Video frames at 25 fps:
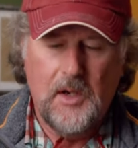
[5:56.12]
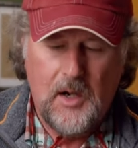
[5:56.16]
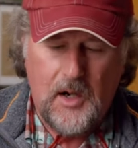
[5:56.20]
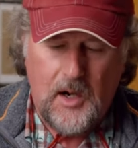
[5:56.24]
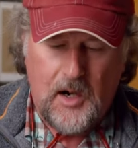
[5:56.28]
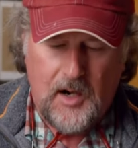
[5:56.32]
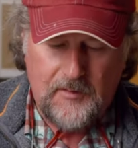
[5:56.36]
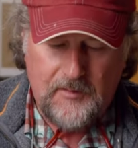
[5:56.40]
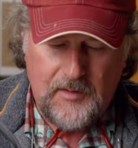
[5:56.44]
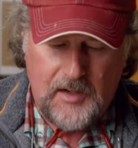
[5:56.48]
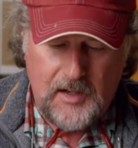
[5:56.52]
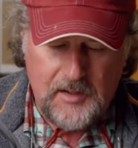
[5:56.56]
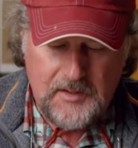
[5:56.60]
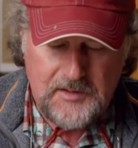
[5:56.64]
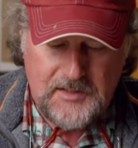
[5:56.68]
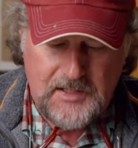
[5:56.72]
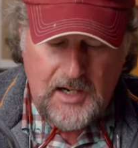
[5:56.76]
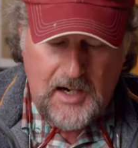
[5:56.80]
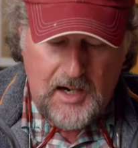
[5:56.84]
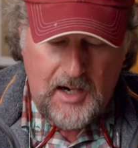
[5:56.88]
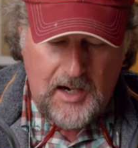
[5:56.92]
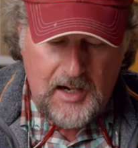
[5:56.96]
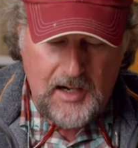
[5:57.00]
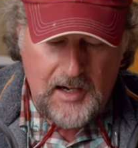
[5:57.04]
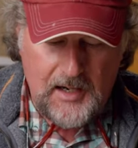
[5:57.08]
of our
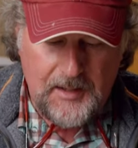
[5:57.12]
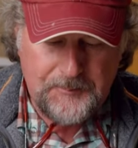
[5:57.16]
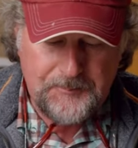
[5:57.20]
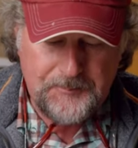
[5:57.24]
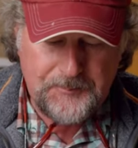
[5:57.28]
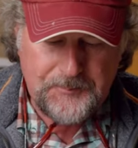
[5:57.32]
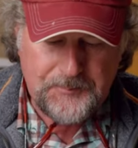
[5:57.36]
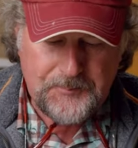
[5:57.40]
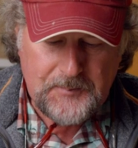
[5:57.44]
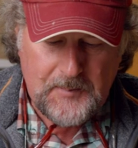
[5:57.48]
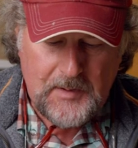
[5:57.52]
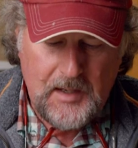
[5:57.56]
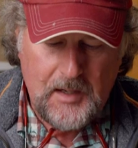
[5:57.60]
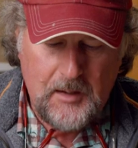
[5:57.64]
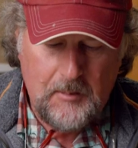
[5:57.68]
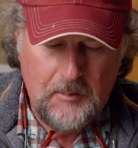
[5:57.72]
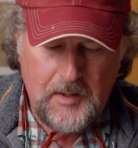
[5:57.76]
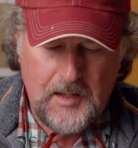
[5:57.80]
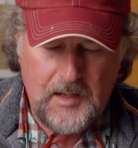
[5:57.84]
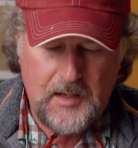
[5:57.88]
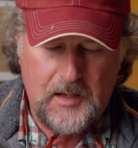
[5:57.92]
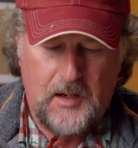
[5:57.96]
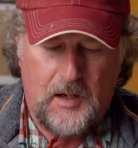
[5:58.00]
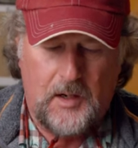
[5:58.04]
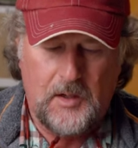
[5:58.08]
time,
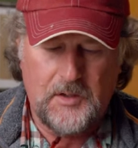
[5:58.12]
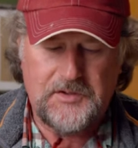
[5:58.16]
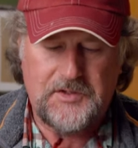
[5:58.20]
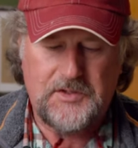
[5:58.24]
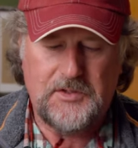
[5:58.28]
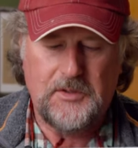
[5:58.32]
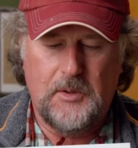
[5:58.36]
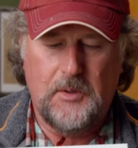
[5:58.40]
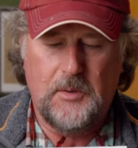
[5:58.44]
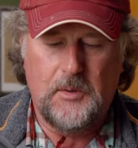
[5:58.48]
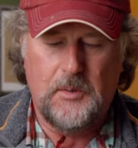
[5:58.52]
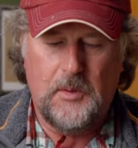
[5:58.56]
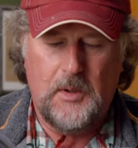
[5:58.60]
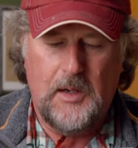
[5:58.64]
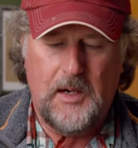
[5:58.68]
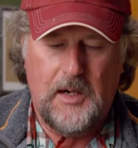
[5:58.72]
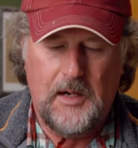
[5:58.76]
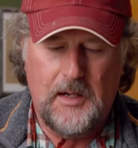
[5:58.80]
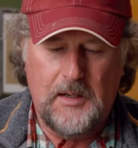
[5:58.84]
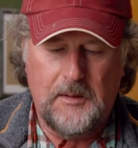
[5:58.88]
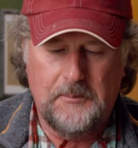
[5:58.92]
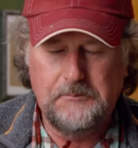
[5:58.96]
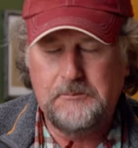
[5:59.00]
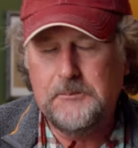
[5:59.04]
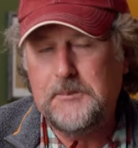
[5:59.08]
but
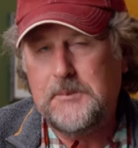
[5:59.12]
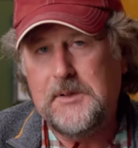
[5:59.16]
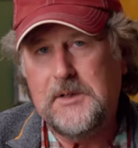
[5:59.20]
also,